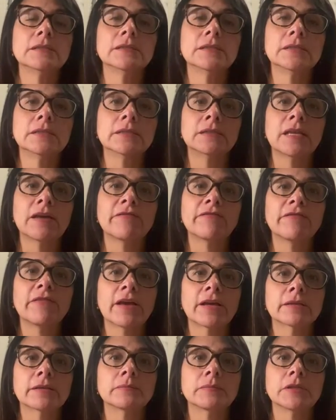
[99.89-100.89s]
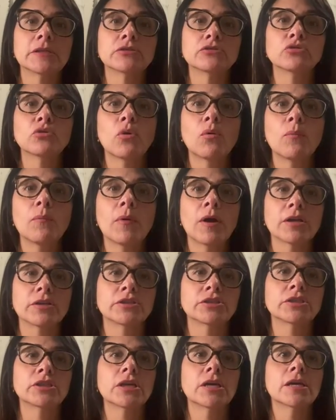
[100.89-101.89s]
didn't affect me so
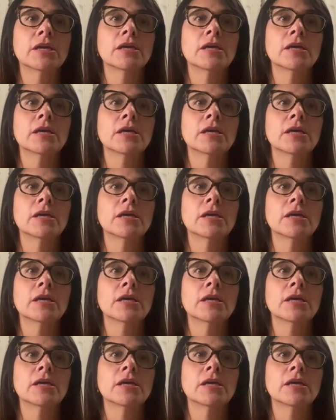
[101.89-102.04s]
much